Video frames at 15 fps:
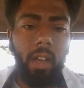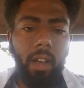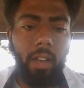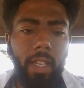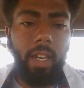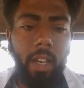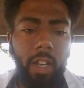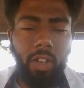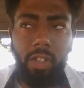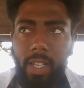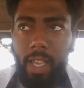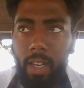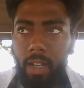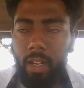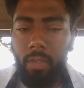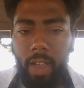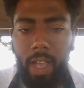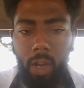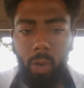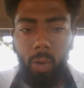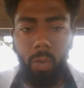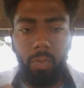uh, get an understanding of
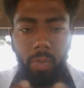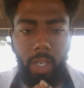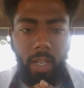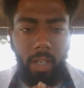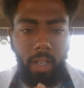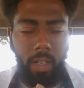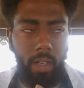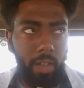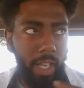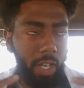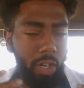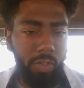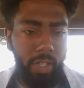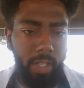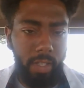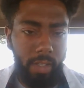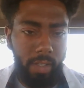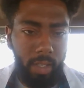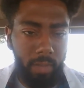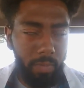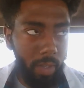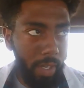how the uh,
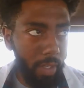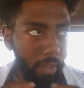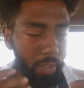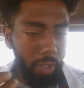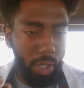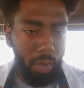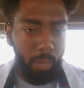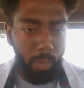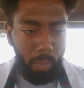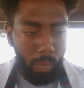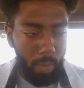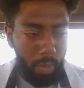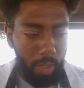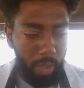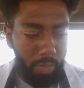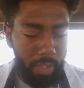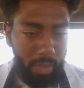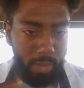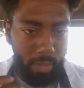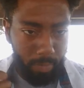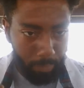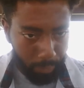energies of like, you know,
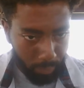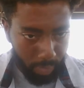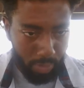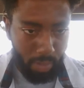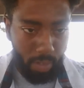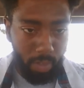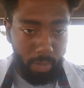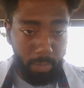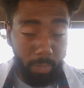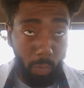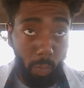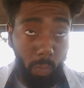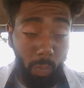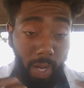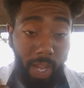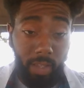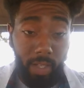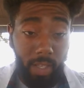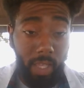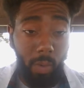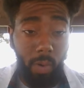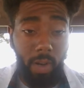this, this, um,
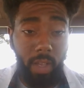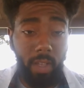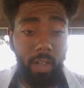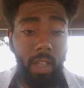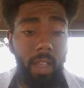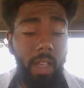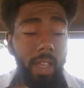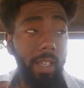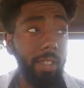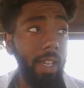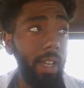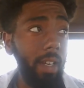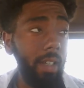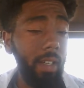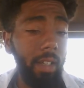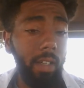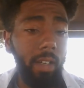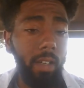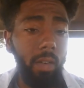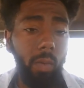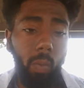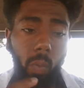reality that we're in is kind of
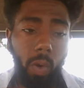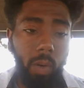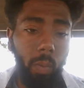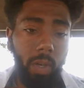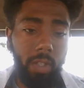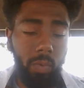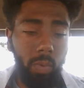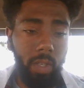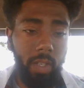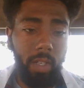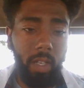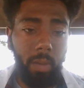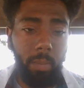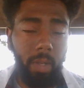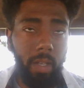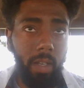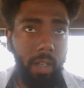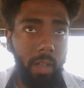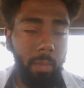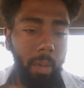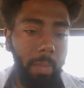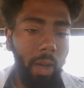uh, what, what it's really going to be
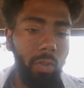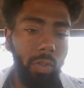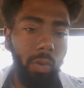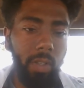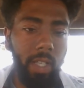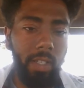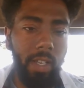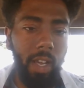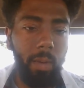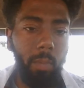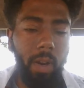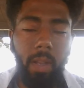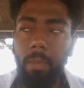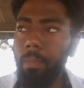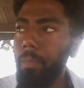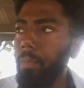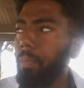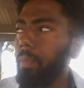um, about during that time, right?